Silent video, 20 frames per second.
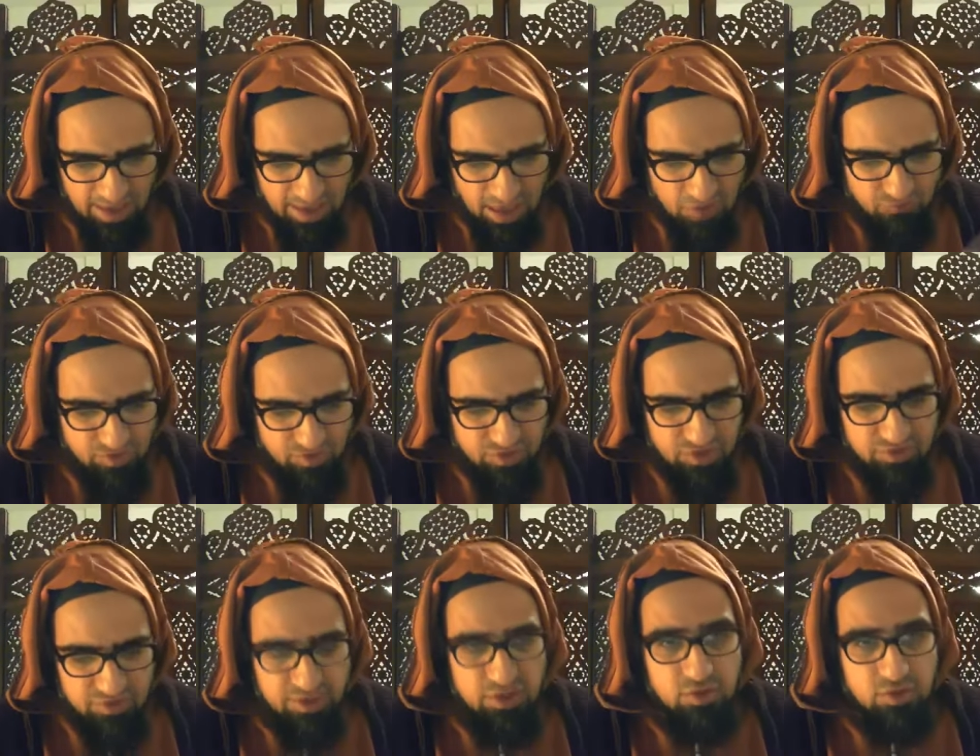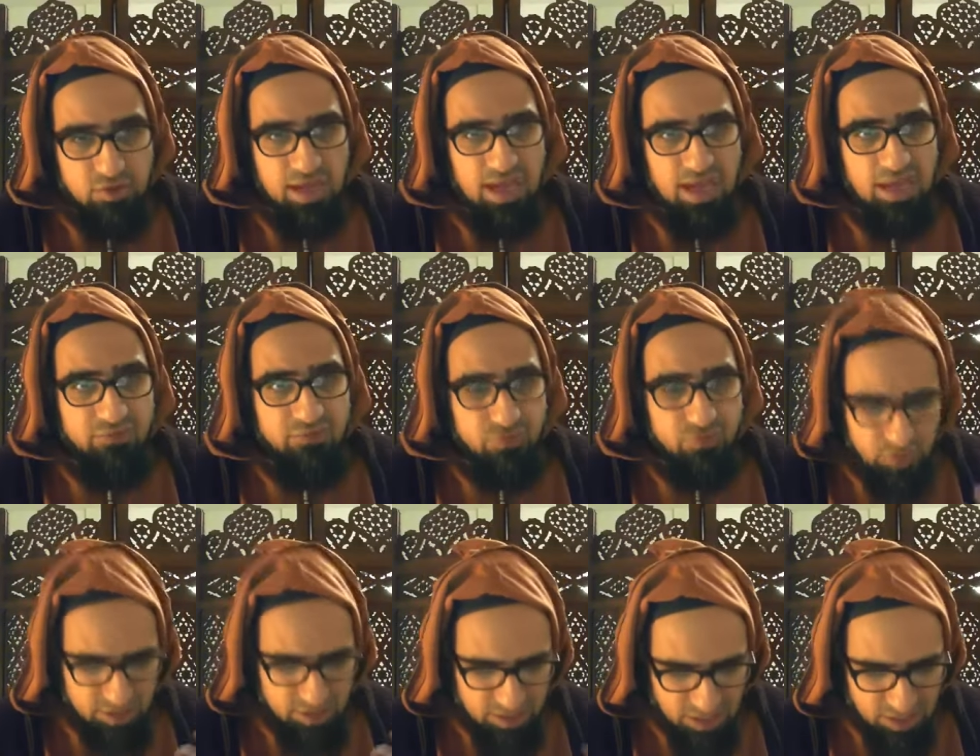everything that you have,
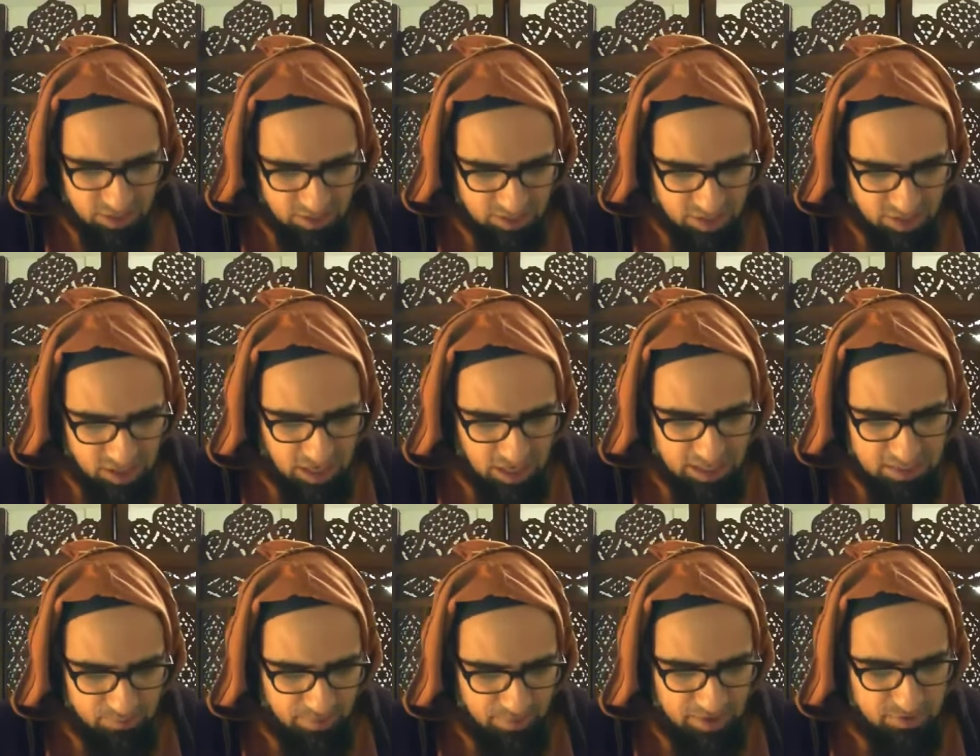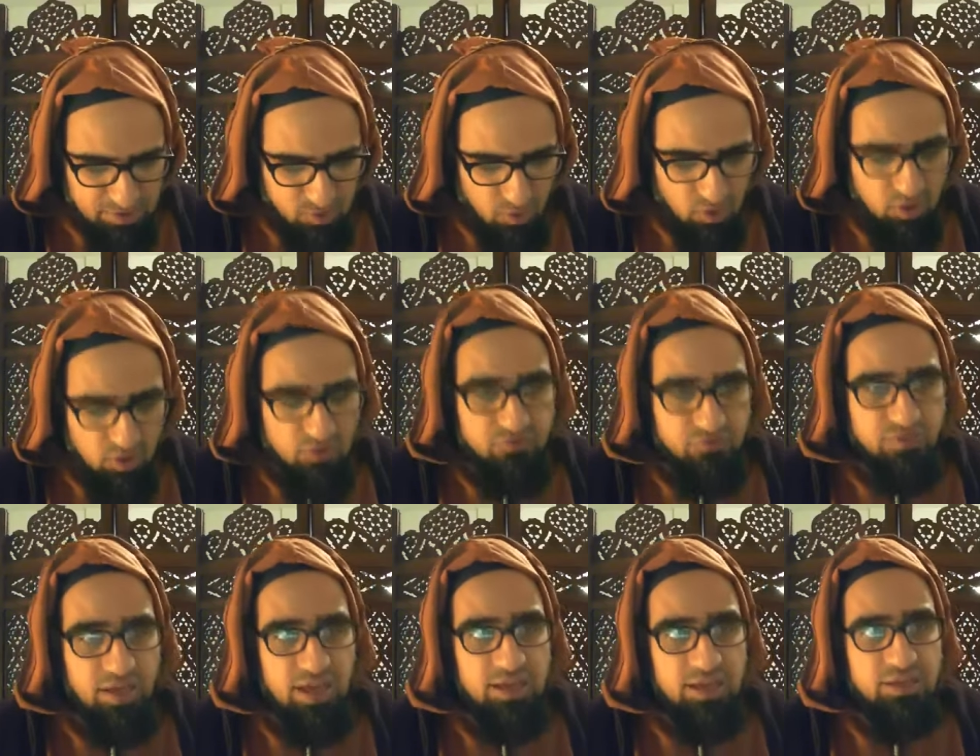your internal strength, expend all
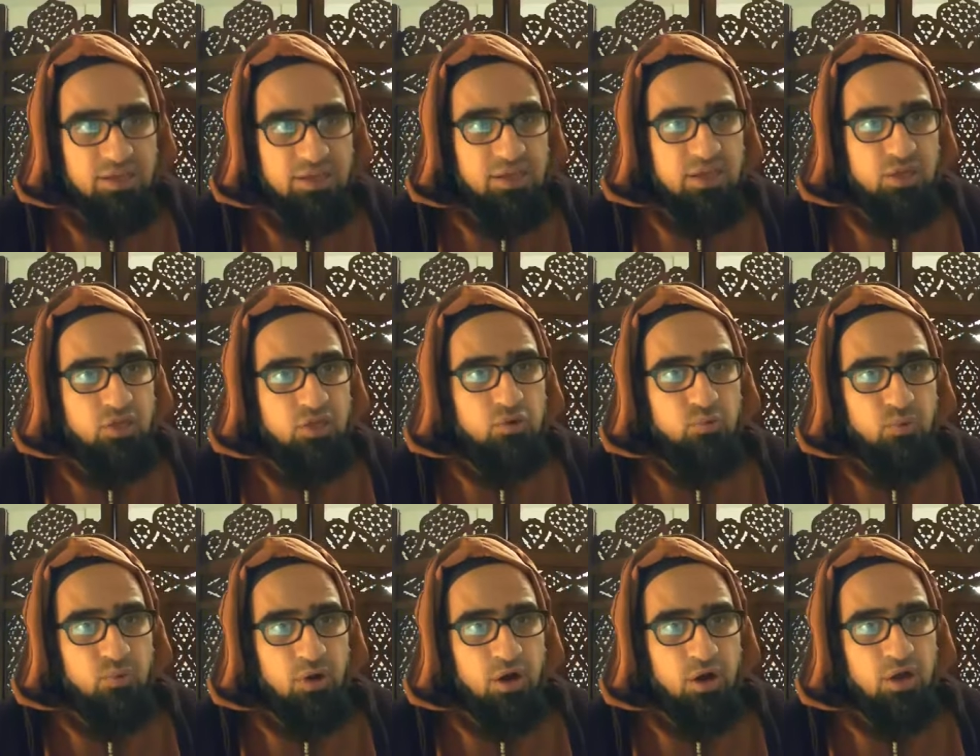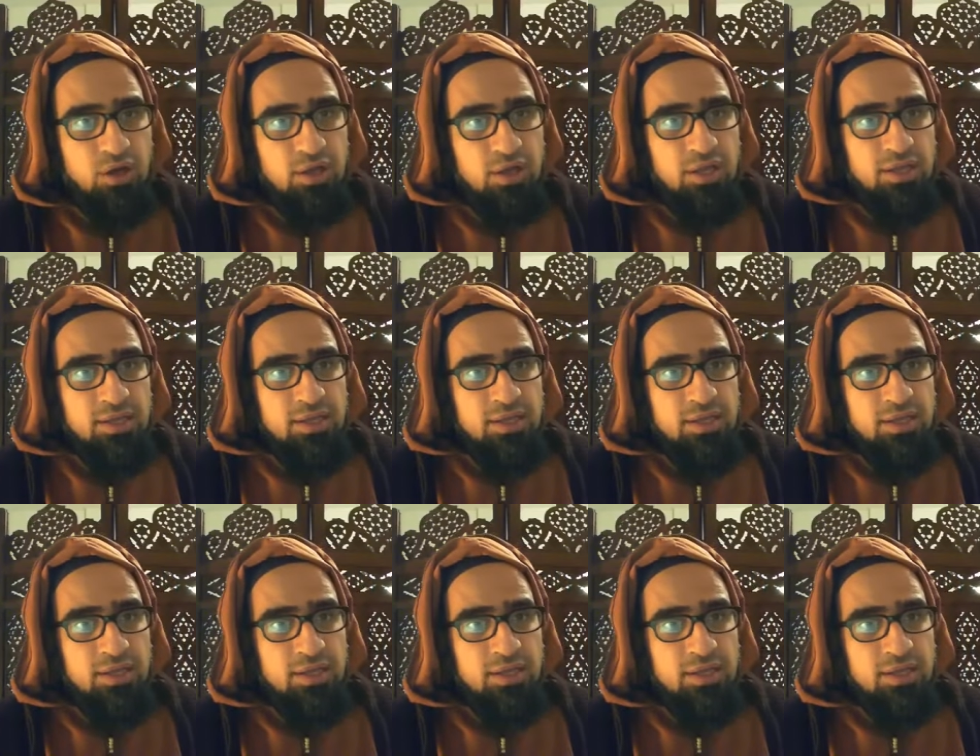of that in what?